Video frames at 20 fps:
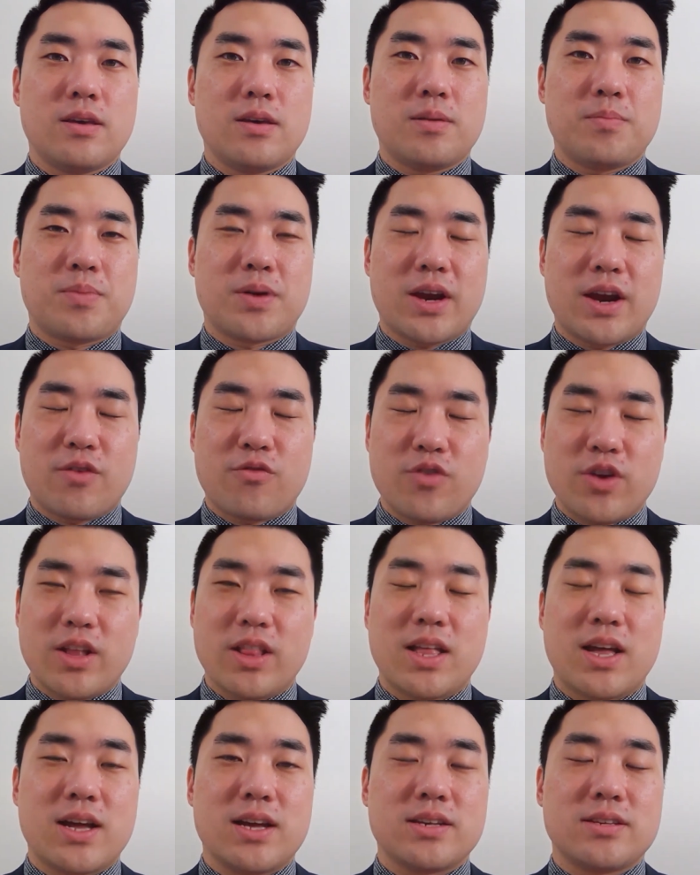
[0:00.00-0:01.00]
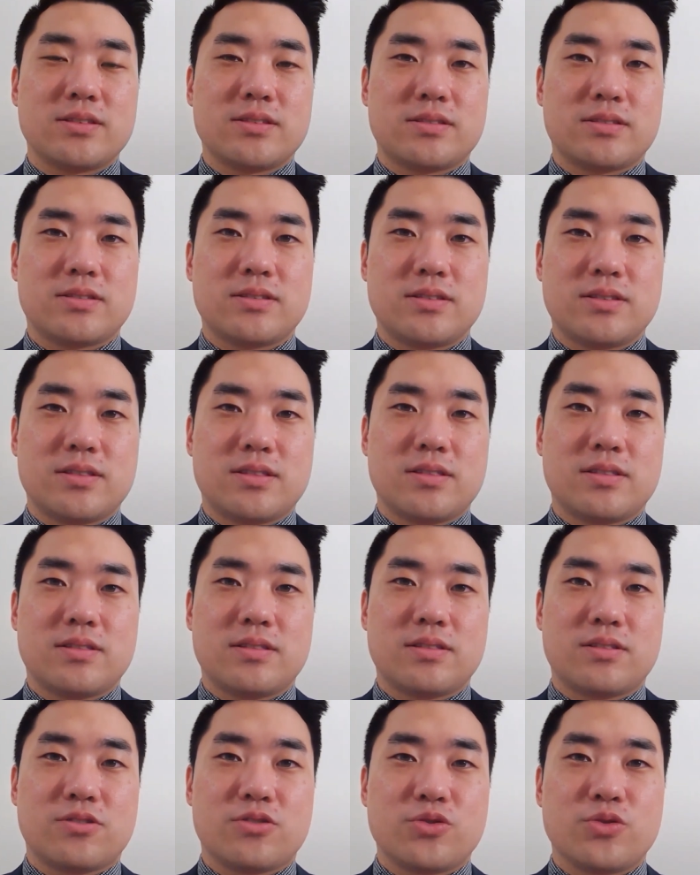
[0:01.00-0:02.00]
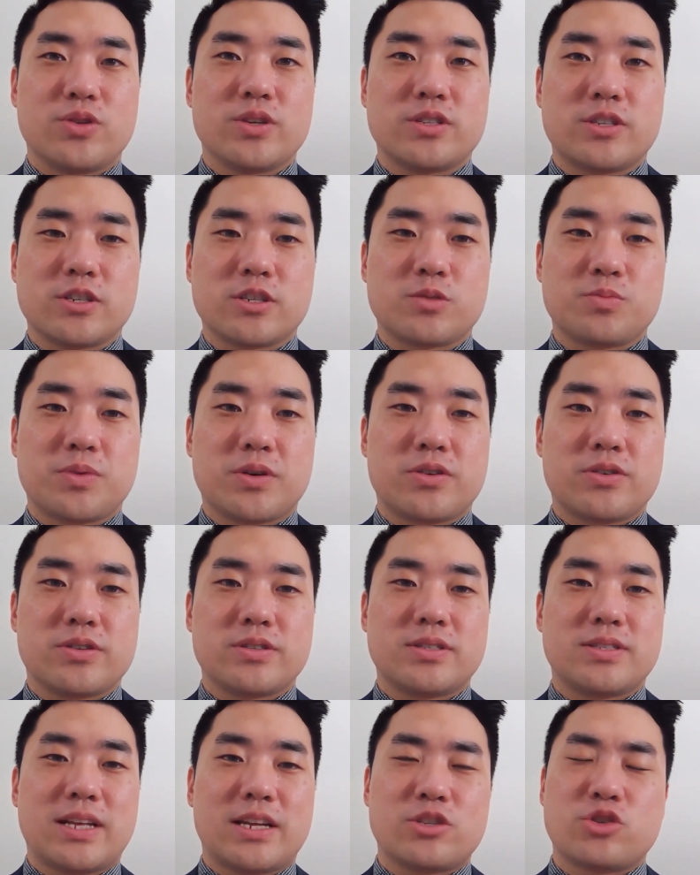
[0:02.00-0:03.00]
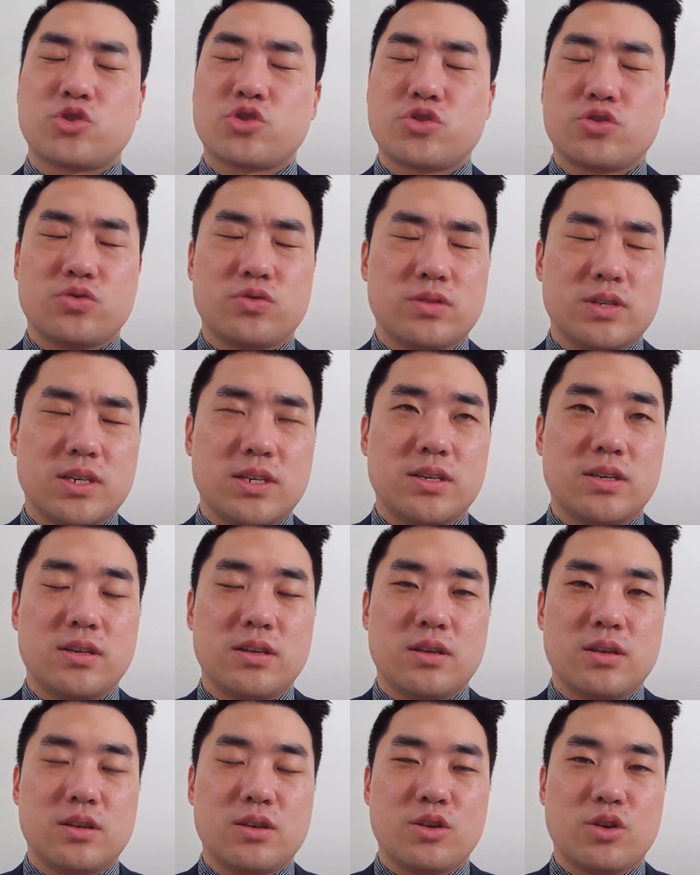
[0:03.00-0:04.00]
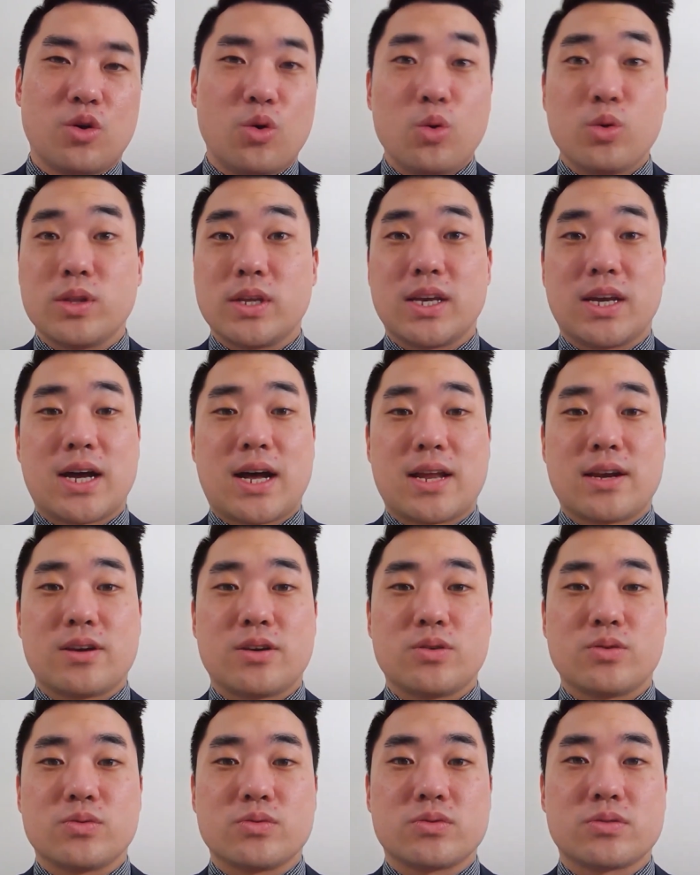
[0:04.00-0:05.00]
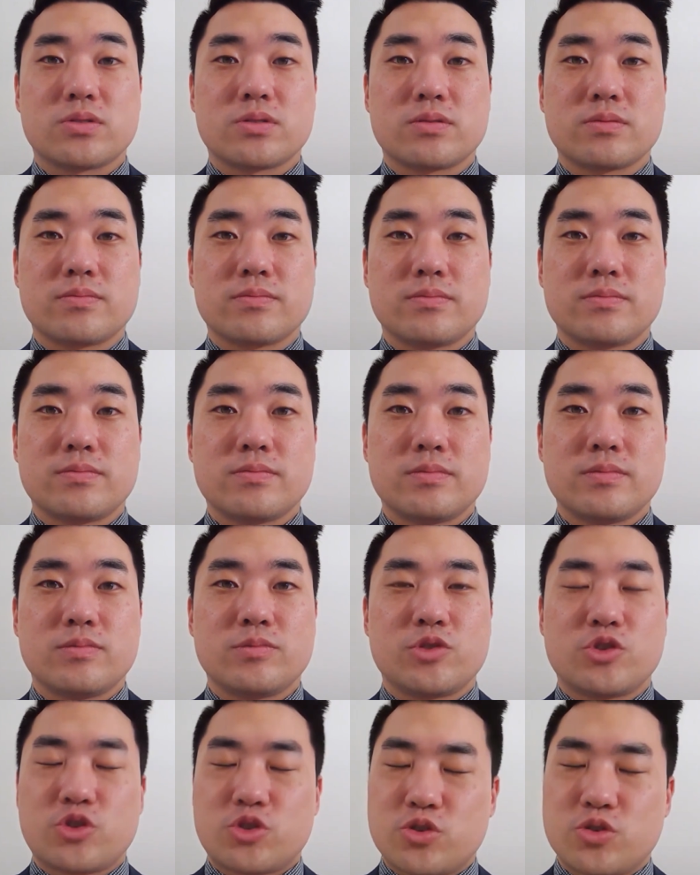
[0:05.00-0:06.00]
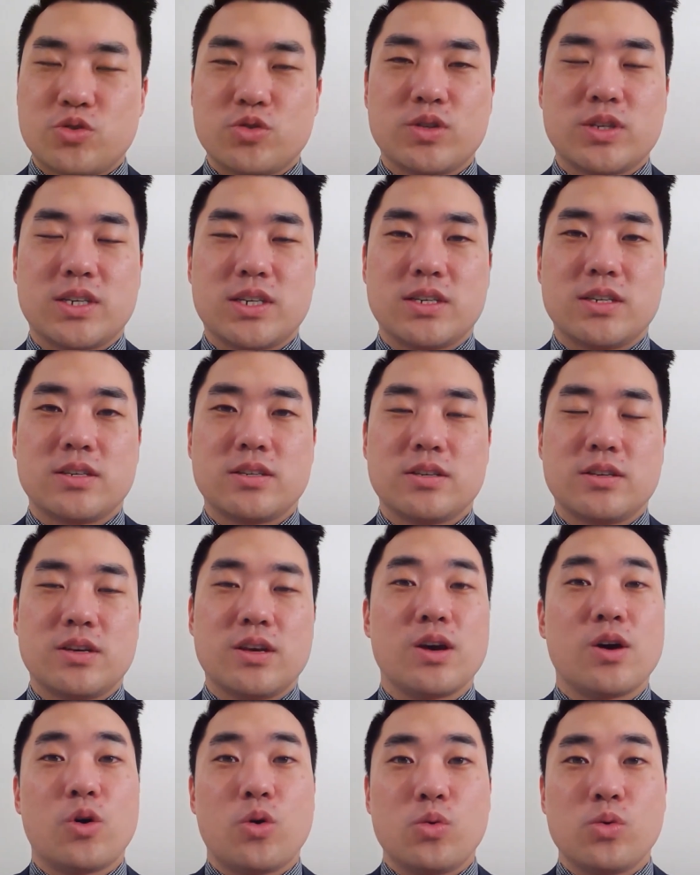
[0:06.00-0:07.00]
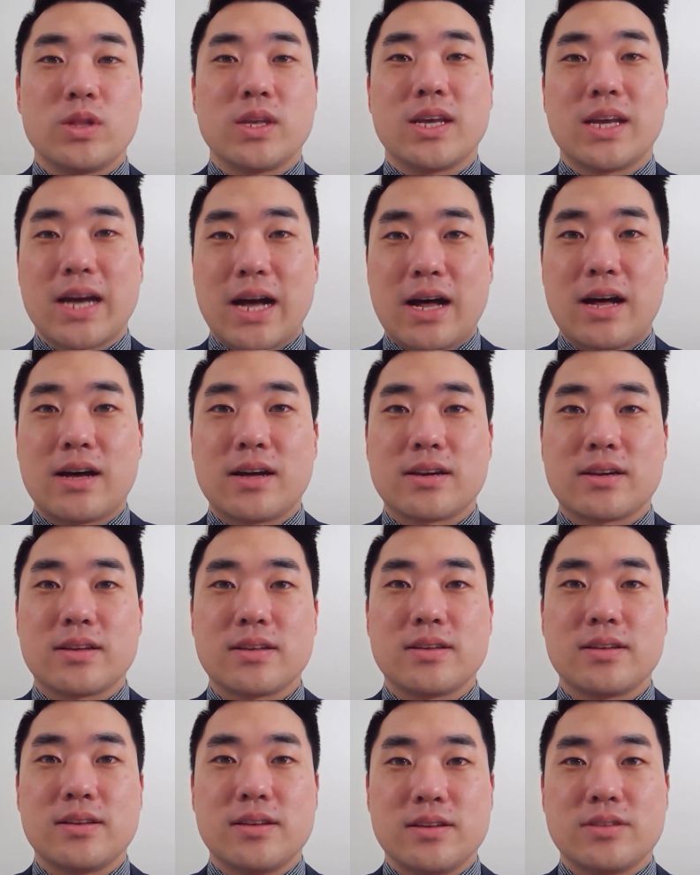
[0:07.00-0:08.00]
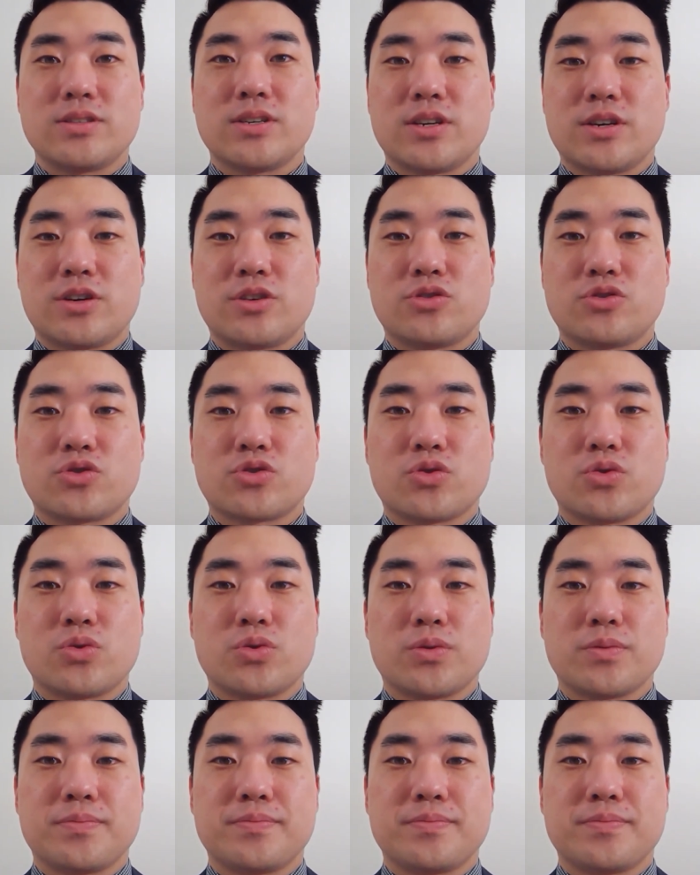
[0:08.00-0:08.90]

But I realized through this experience that truly only God knows. Truly, only God is in control.